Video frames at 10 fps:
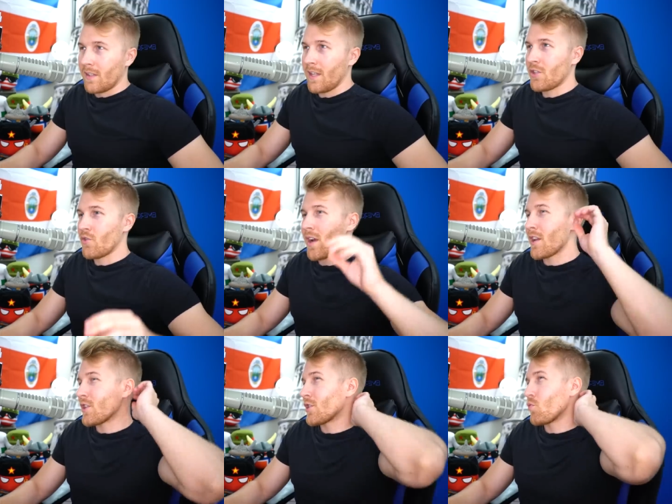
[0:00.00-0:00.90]
Let's try
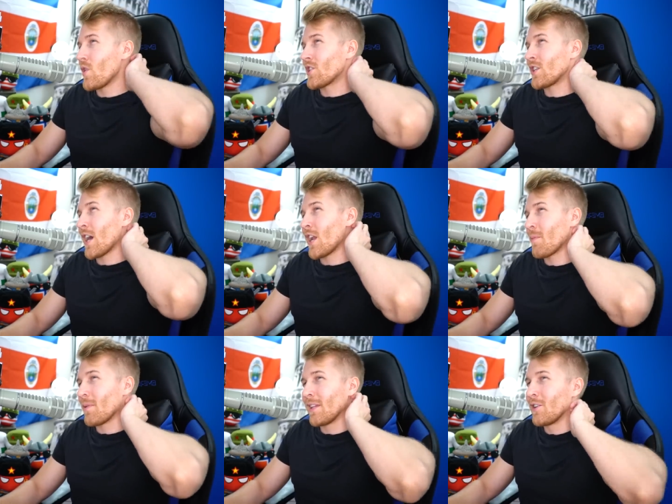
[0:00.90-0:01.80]
to switch that
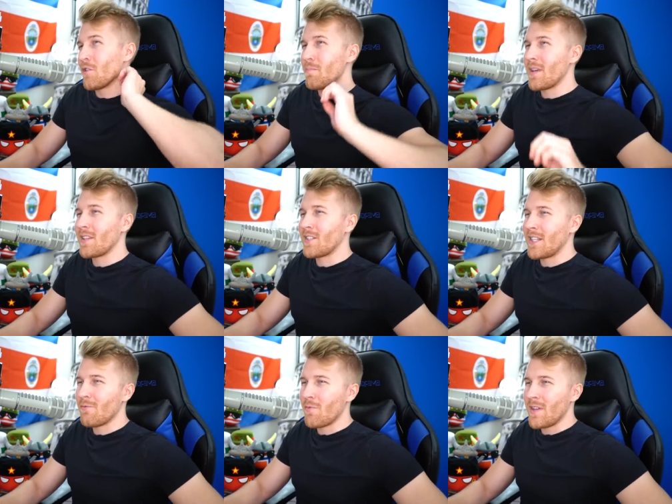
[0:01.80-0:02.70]
up a little bit and
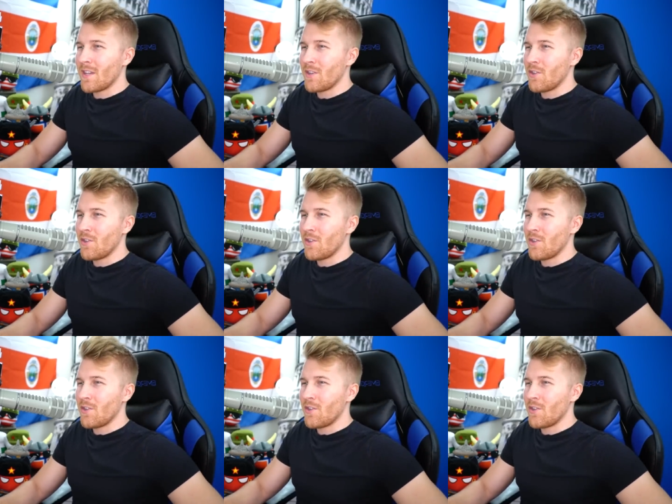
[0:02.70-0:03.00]
see what we can